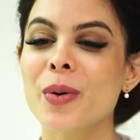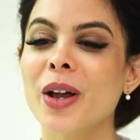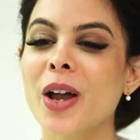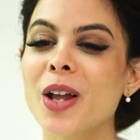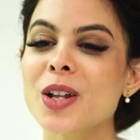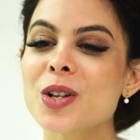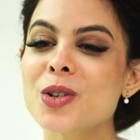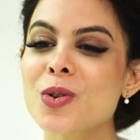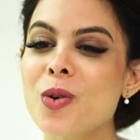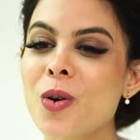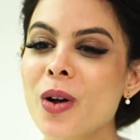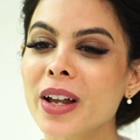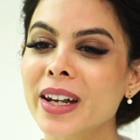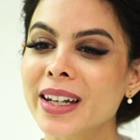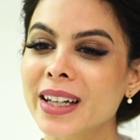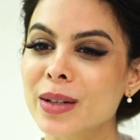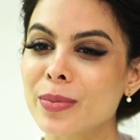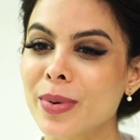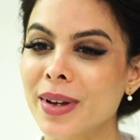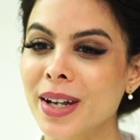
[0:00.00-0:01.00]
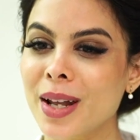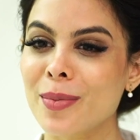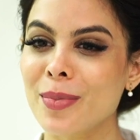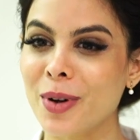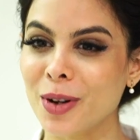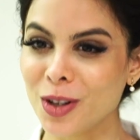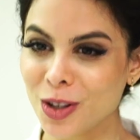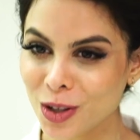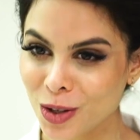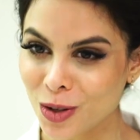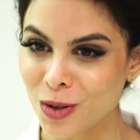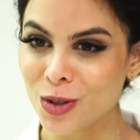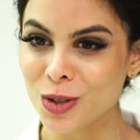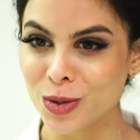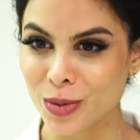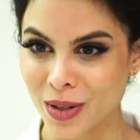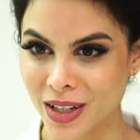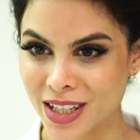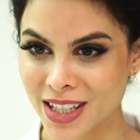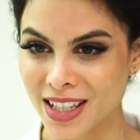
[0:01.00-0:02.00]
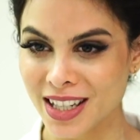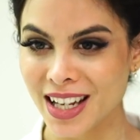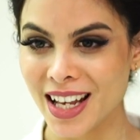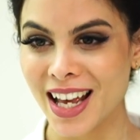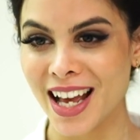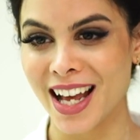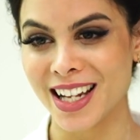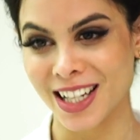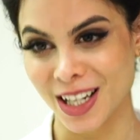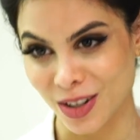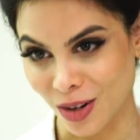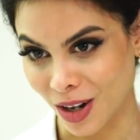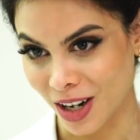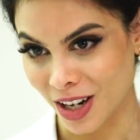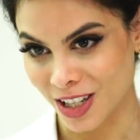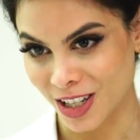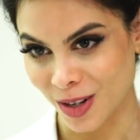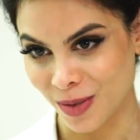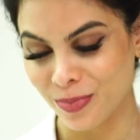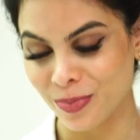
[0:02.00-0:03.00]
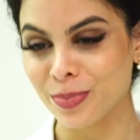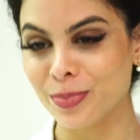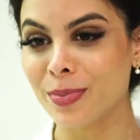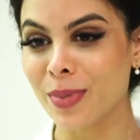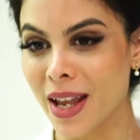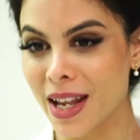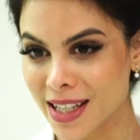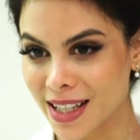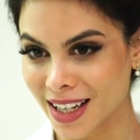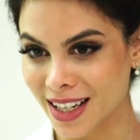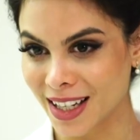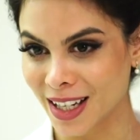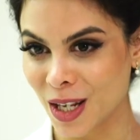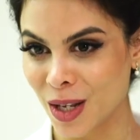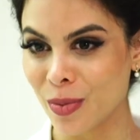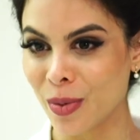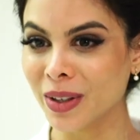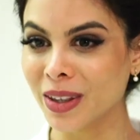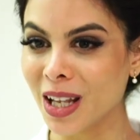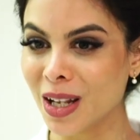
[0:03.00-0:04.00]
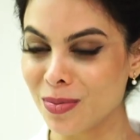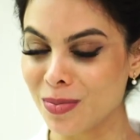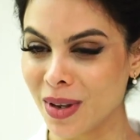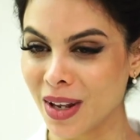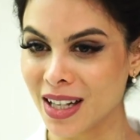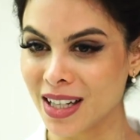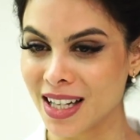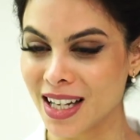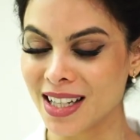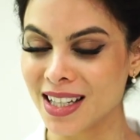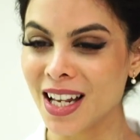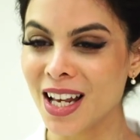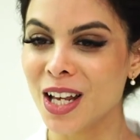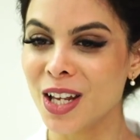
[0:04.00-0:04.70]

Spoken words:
we're going to talk a little bit about Q-switched technology. Basically, what that means is